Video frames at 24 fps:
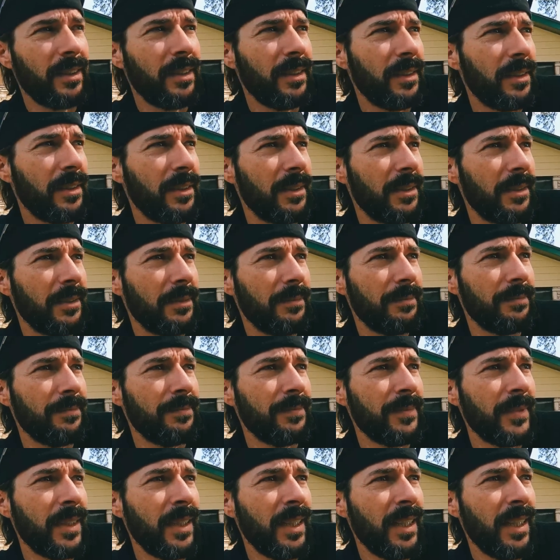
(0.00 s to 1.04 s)
I
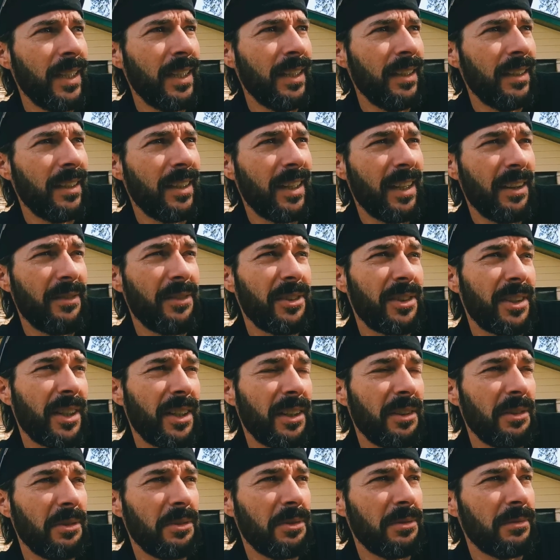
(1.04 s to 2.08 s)
have the
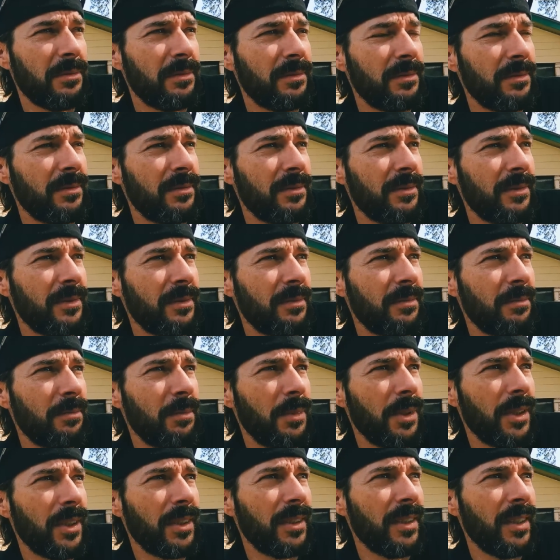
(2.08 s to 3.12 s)
title,
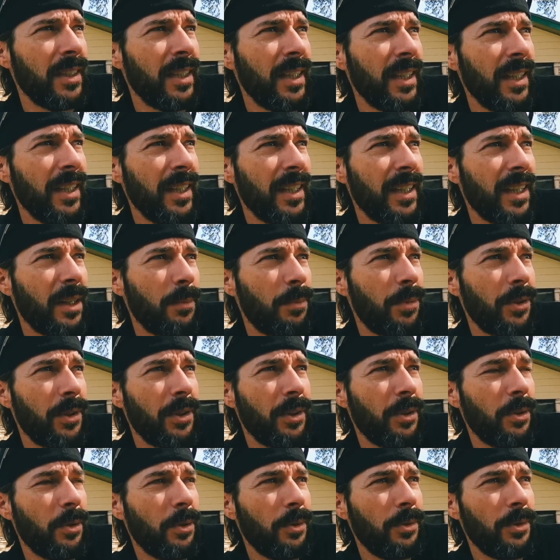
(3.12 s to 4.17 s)
but I put
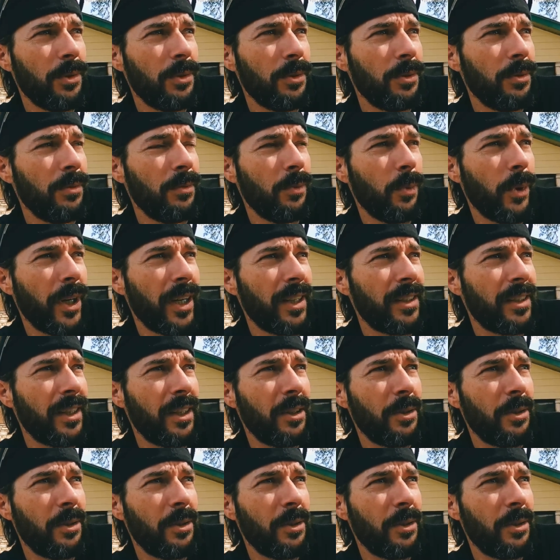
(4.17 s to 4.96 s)
a whole new wake